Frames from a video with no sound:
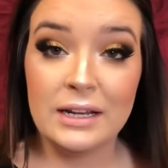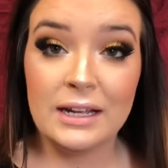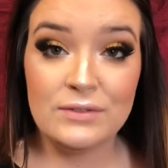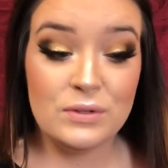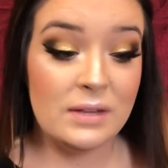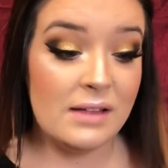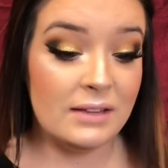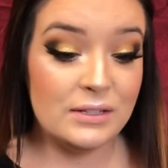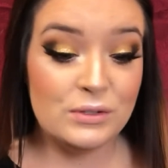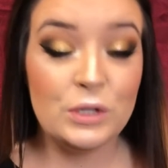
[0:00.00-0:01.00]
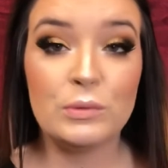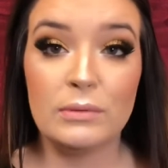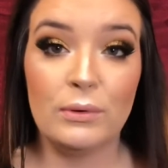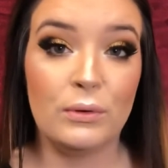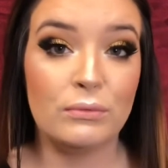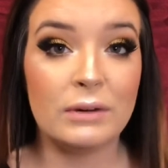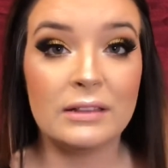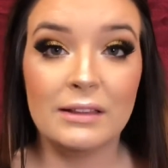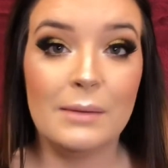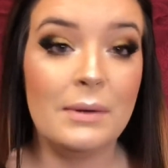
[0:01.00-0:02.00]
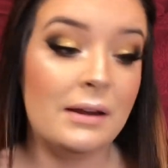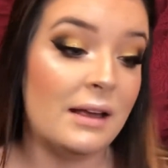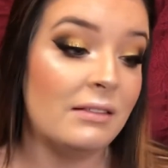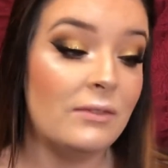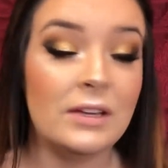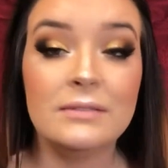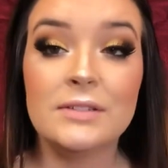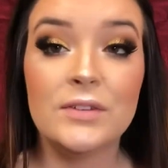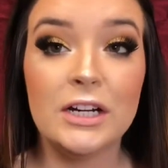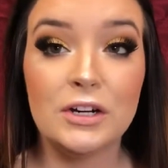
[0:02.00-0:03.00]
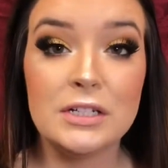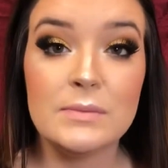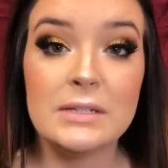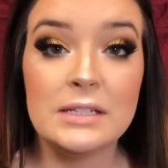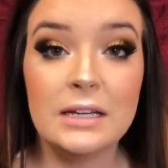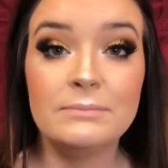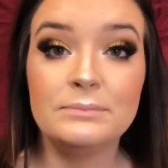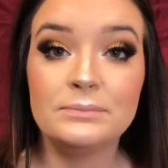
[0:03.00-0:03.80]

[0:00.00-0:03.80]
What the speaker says: It gives you that like super bold red lip and I love it. It's very Christmassy.